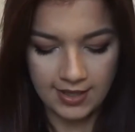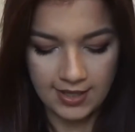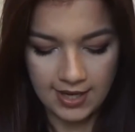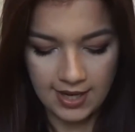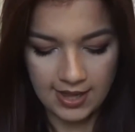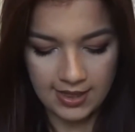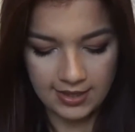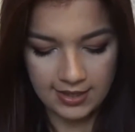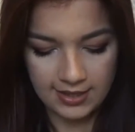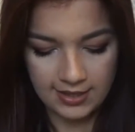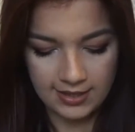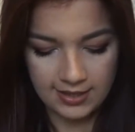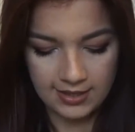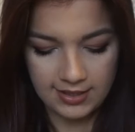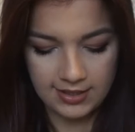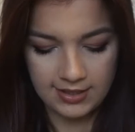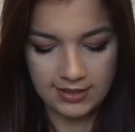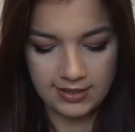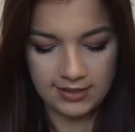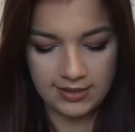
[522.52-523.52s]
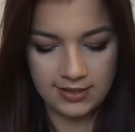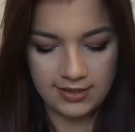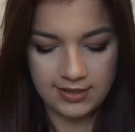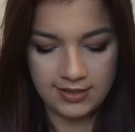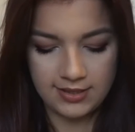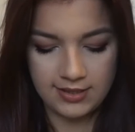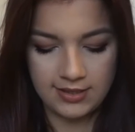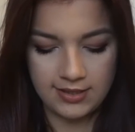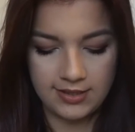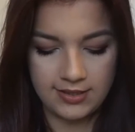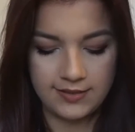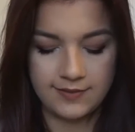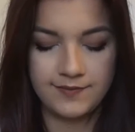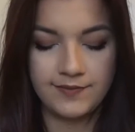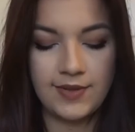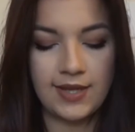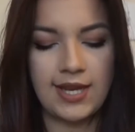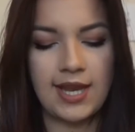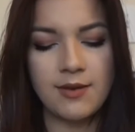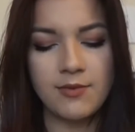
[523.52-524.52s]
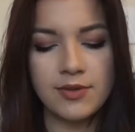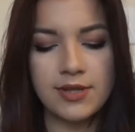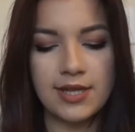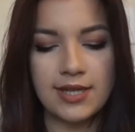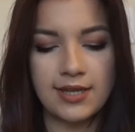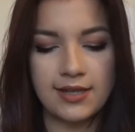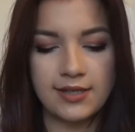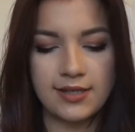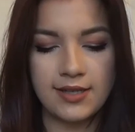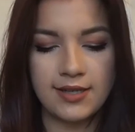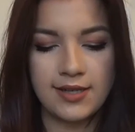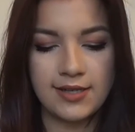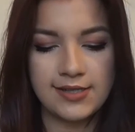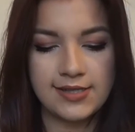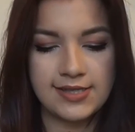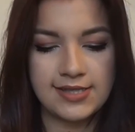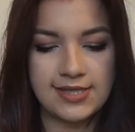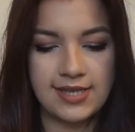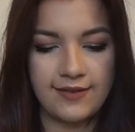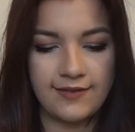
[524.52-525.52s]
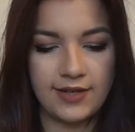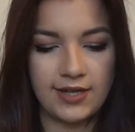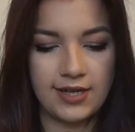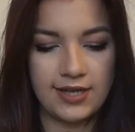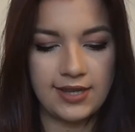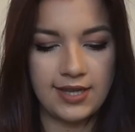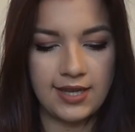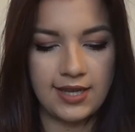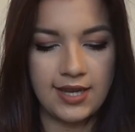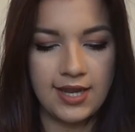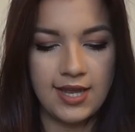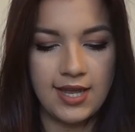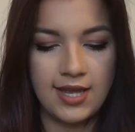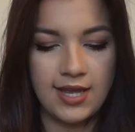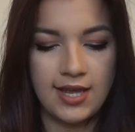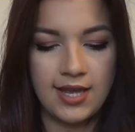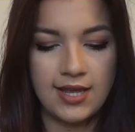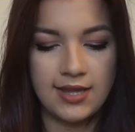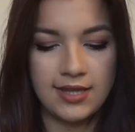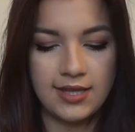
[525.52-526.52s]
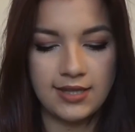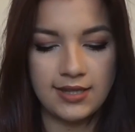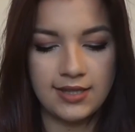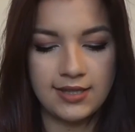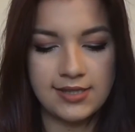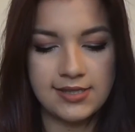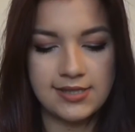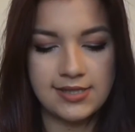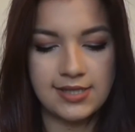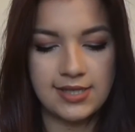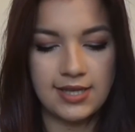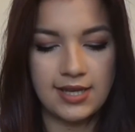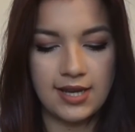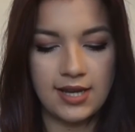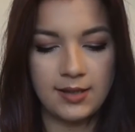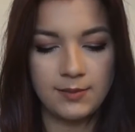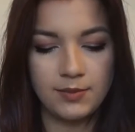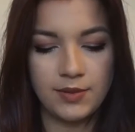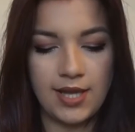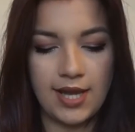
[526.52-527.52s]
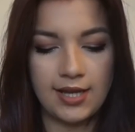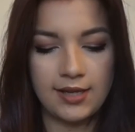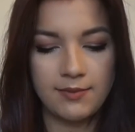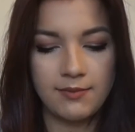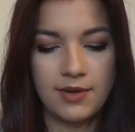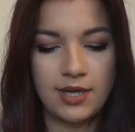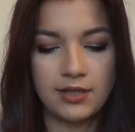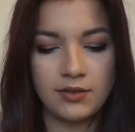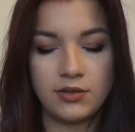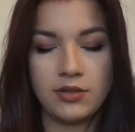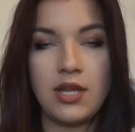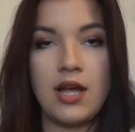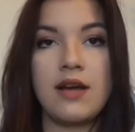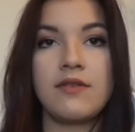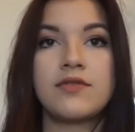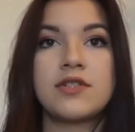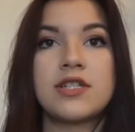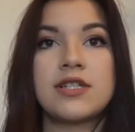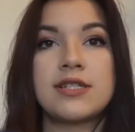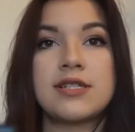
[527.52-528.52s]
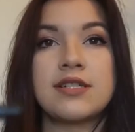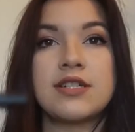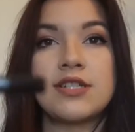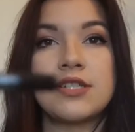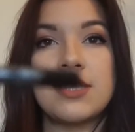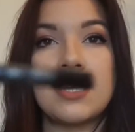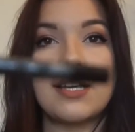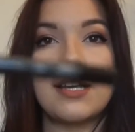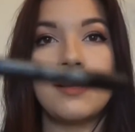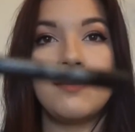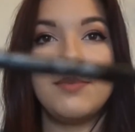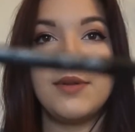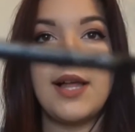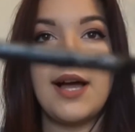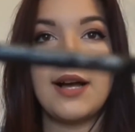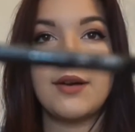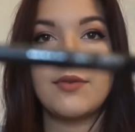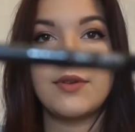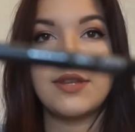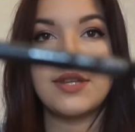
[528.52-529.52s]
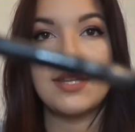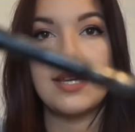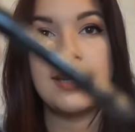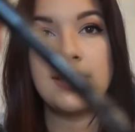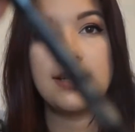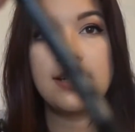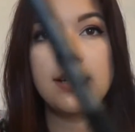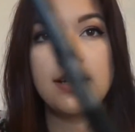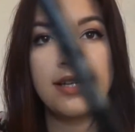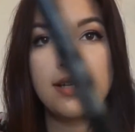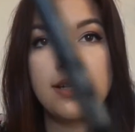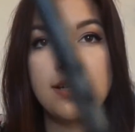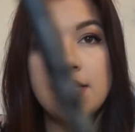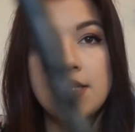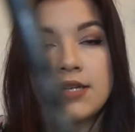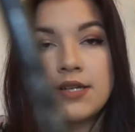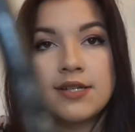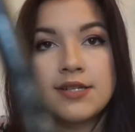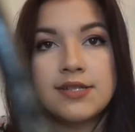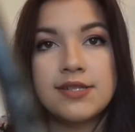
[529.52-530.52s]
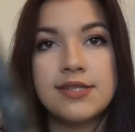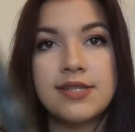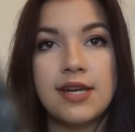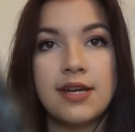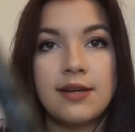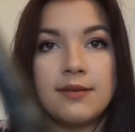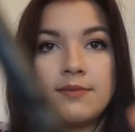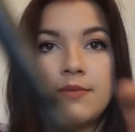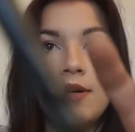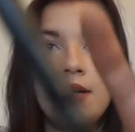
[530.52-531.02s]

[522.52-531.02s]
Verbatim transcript: And then it came with like seven, I think. Then let's see, a Black Metal Love, which is just like a black with like some,